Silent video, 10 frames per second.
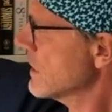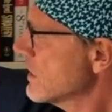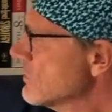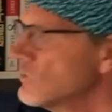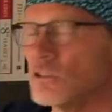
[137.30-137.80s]

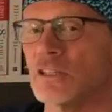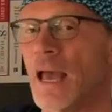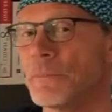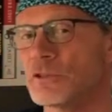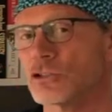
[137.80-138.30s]
he is
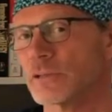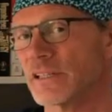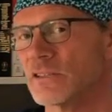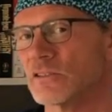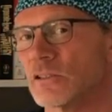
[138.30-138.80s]

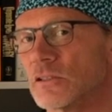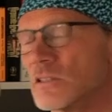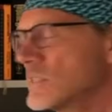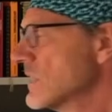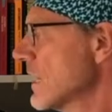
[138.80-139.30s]
capturing the
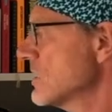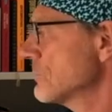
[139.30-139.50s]
cell's